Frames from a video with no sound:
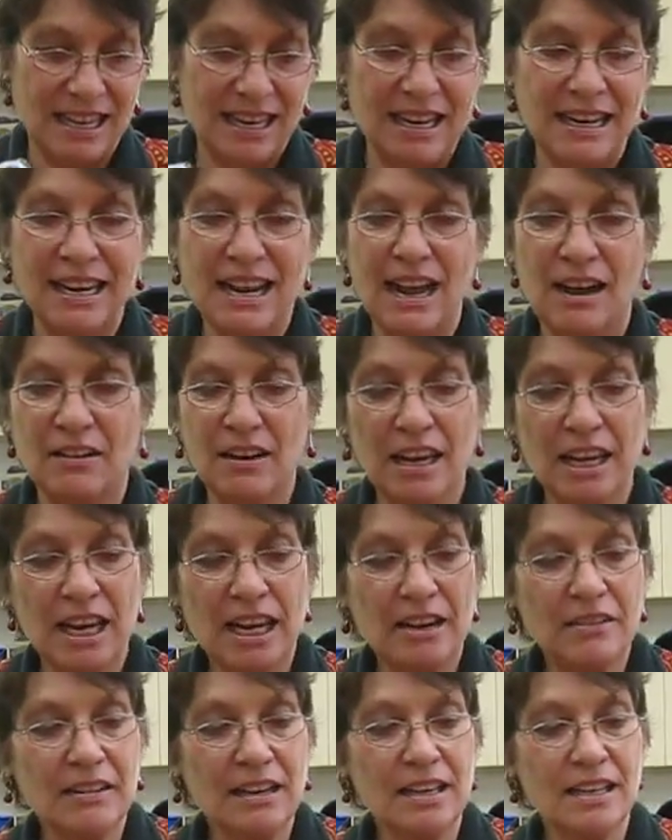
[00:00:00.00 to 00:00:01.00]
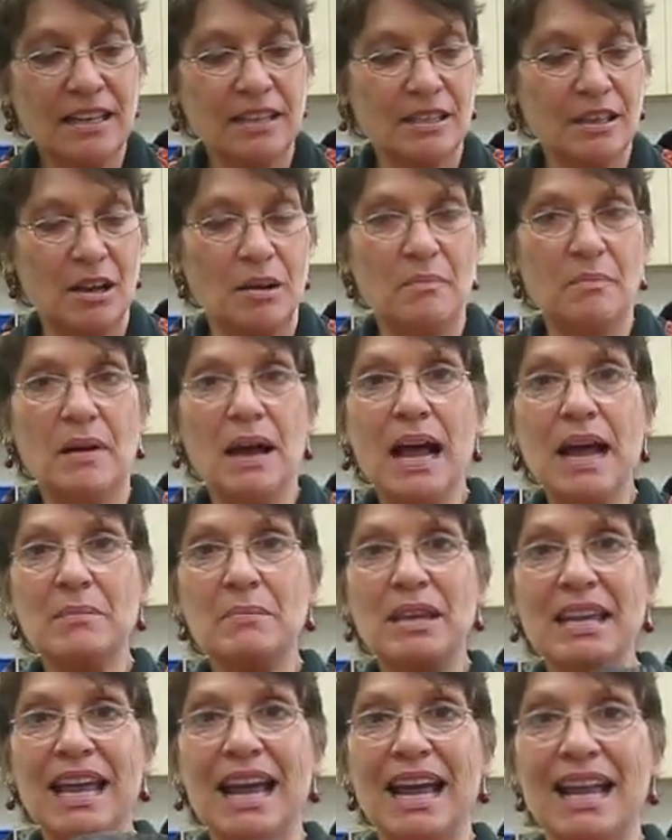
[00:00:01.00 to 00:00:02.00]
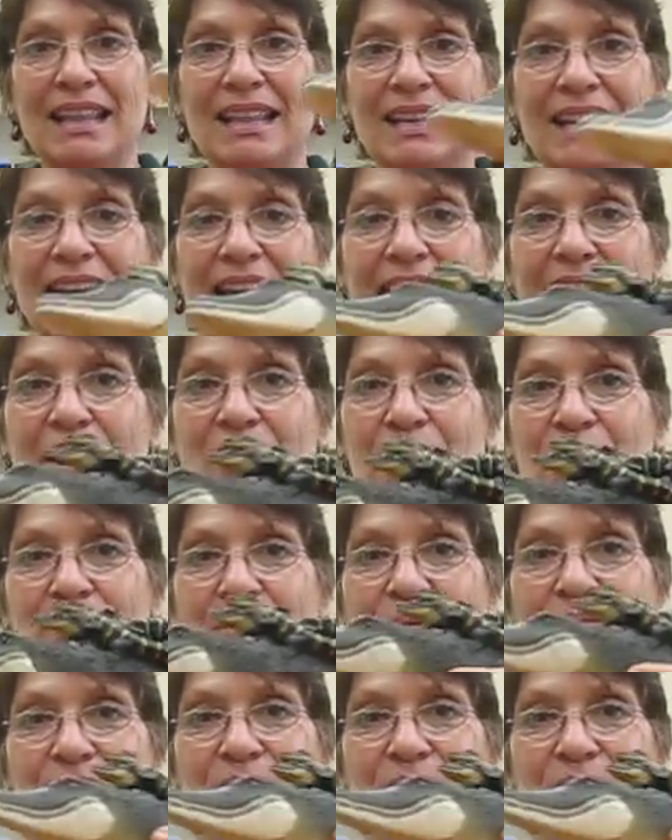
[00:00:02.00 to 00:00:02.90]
Now here is a mommy alligator,